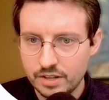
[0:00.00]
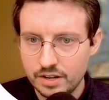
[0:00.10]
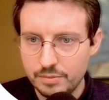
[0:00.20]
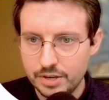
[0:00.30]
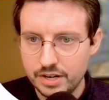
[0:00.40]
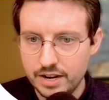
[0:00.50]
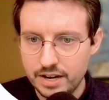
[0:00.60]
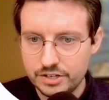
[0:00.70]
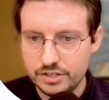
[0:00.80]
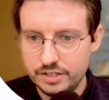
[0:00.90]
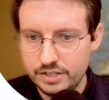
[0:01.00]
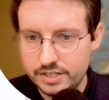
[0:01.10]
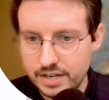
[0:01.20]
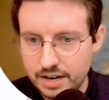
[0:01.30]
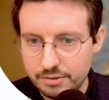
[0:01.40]
and we can actually
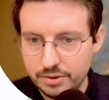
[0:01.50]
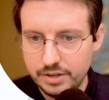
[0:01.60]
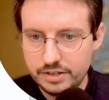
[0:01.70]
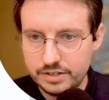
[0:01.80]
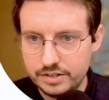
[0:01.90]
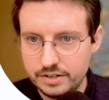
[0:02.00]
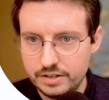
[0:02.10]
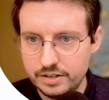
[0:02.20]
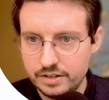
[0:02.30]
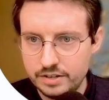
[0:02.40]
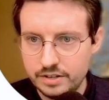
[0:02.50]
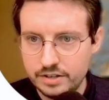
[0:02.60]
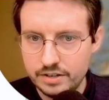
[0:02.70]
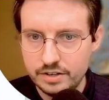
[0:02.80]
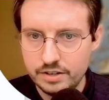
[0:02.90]
download it.
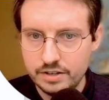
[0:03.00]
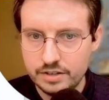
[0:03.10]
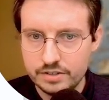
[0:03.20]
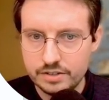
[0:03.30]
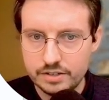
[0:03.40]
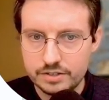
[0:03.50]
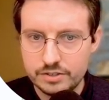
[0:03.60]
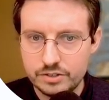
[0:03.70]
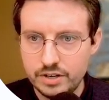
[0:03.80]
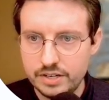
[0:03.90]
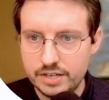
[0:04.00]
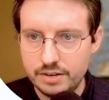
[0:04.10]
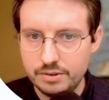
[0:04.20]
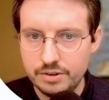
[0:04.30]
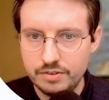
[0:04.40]
So let's try to
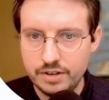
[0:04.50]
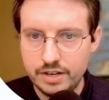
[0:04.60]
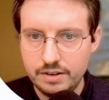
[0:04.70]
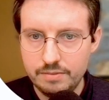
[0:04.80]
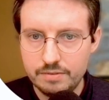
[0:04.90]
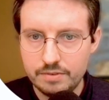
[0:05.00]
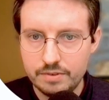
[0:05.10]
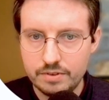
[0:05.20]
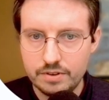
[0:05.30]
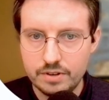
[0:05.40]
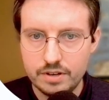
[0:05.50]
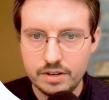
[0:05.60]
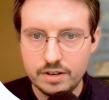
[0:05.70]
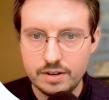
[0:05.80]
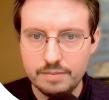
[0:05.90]
download it right now.
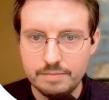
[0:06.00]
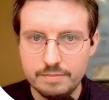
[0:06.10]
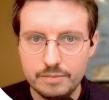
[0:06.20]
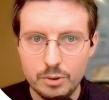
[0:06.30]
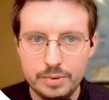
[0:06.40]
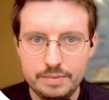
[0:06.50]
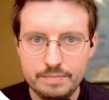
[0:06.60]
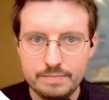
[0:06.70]
Open.